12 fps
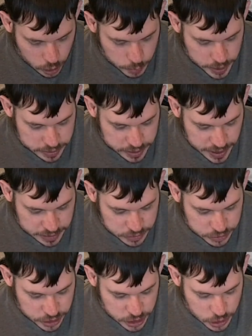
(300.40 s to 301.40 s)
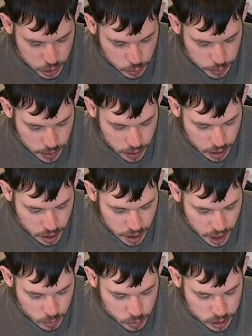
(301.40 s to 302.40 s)
He'll be glad to see you.
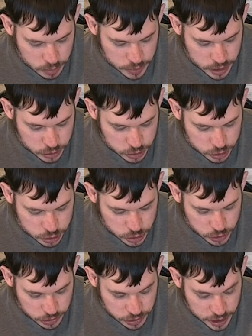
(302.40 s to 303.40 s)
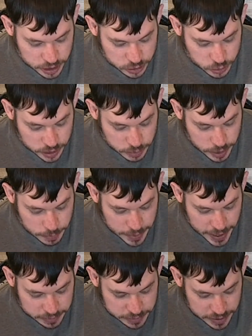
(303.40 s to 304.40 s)
I wouldn't be too sure. Things went a
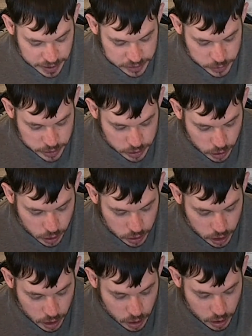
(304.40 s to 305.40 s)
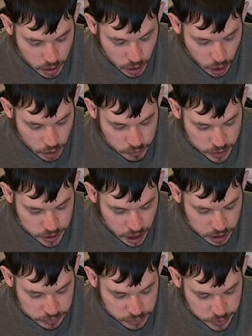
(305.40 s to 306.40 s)
bit badly, as I recall. All
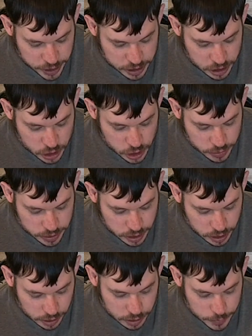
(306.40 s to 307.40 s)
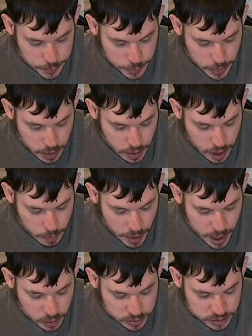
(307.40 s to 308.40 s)
forgotten, Frank. You were ill. A
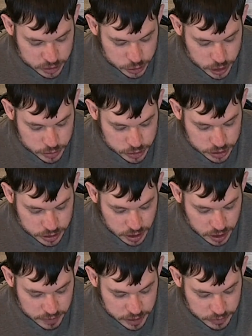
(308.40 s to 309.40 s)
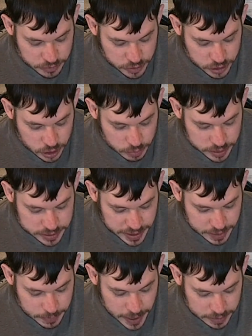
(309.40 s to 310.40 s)
mild description of an infernal
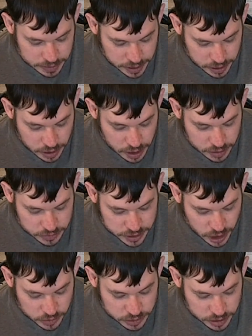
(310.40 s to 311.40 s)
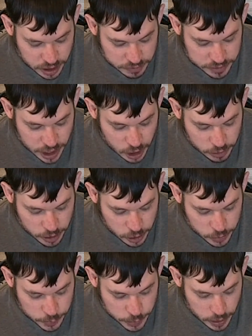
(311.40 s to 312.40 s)
malady. Sounds enough now,
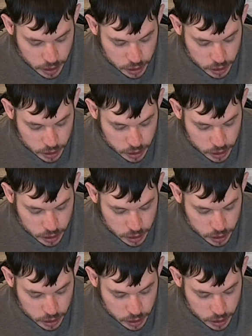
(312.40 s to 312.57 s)
though.